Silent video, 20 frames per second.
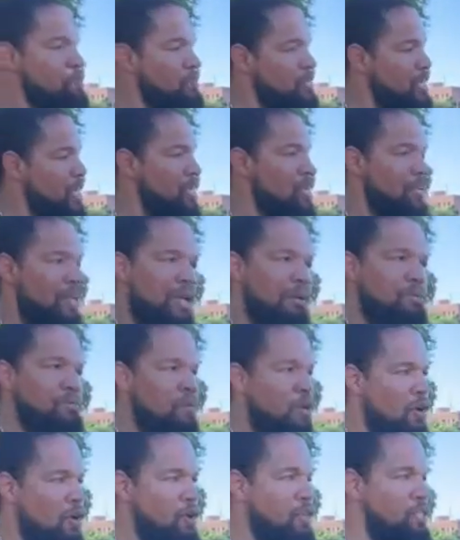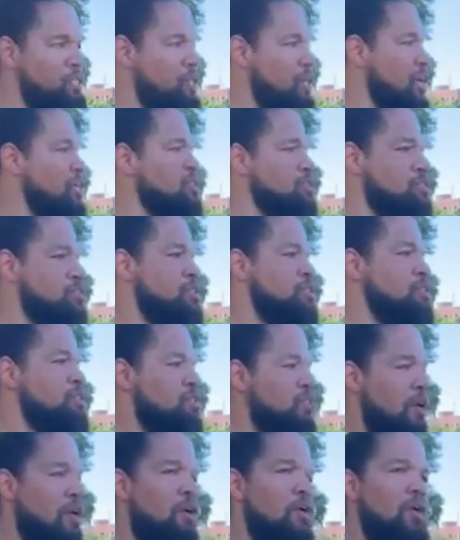but not a lot of walking. So I just wanted
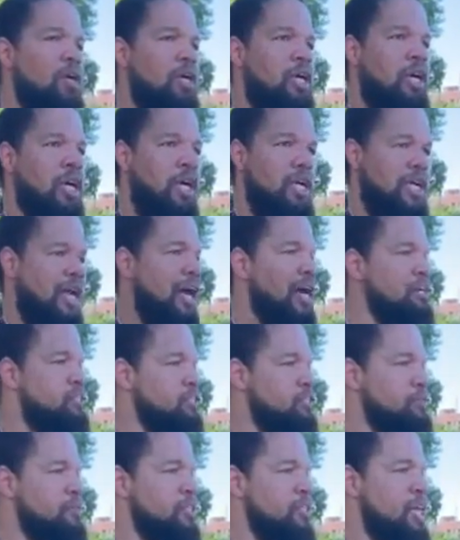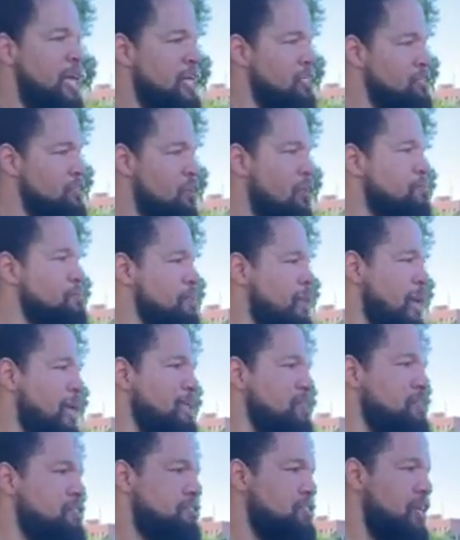to walk and K taught me
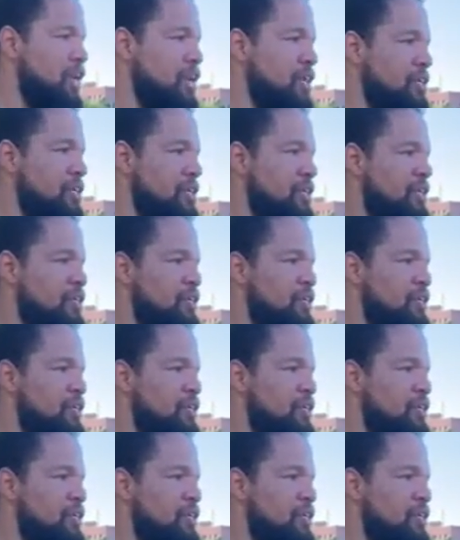how to do